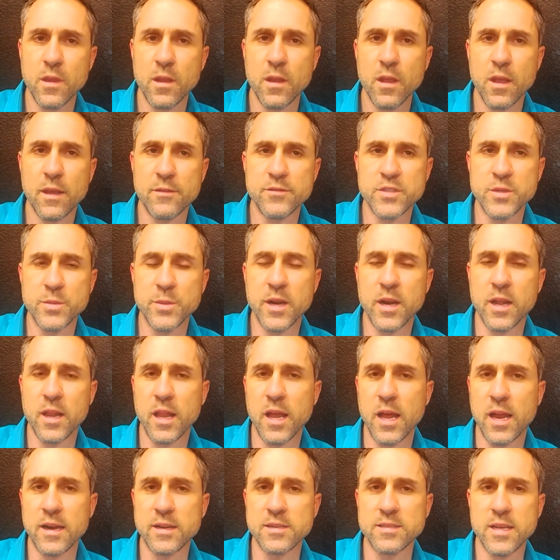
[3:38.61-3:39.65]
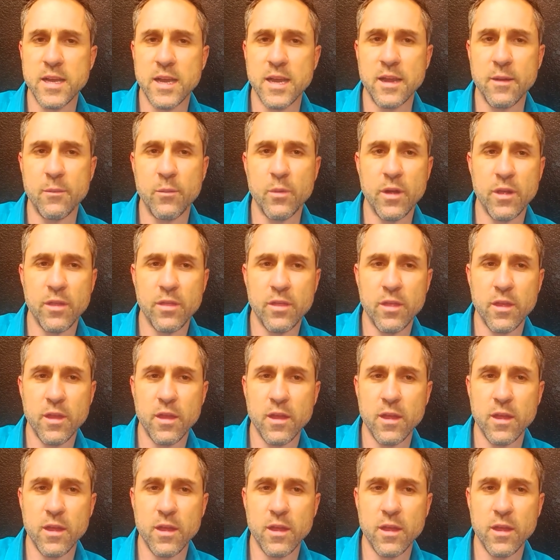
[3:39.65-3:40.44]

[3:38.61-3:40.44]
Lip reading: I've spent a lot of time with